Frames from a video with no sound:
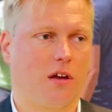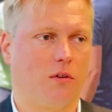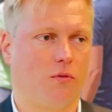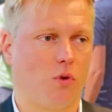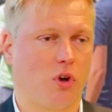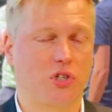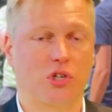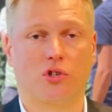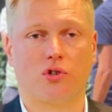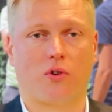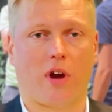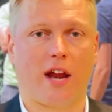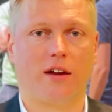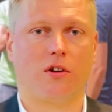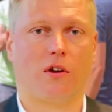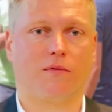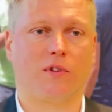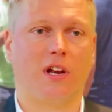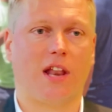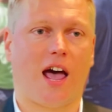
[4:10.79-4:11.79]
was a trend
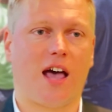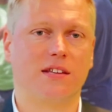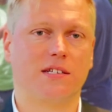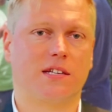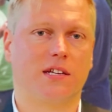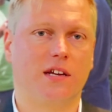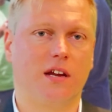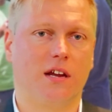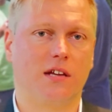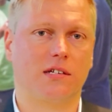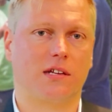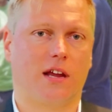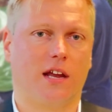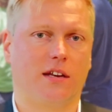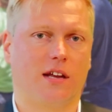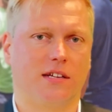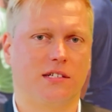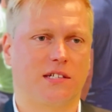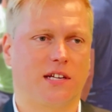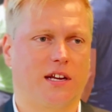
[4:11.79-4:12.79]
of the last years,
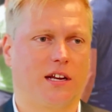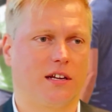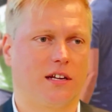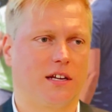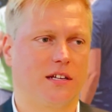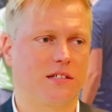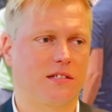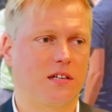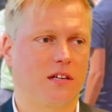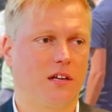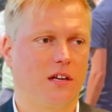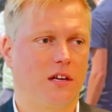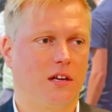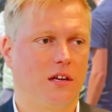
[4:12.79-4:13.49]
and I think it's